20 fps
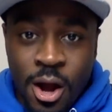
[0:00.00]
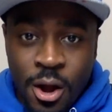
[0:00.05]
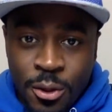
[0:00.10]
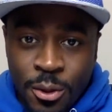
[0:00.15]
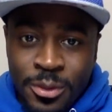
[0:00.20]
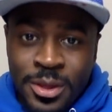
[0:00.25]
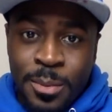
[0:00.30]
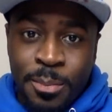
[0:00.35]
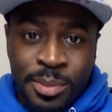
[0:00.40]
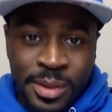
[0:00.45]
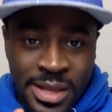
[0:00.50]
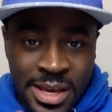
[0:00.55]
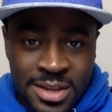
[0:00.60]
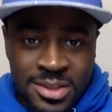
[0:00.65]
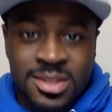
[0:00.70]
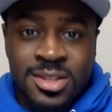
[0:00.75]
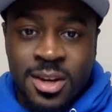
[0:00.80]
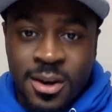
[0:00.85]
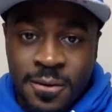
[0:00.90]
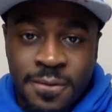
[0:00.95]
Although they play
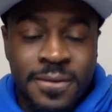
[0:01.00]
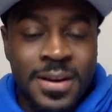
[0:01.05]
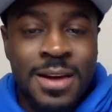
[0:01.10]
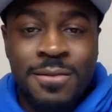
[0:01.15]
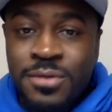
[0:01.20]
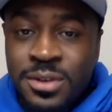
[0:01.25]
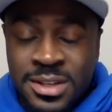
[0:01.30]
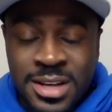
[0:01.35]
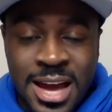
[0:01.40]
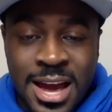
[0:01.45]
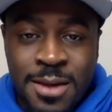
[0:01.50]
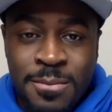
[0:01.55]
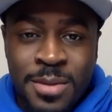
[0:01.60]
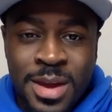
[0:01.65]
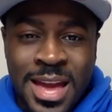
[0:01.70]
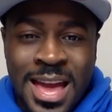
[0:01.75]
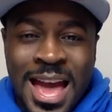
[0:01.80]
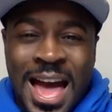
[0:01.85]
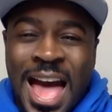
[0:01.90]
us tough every time,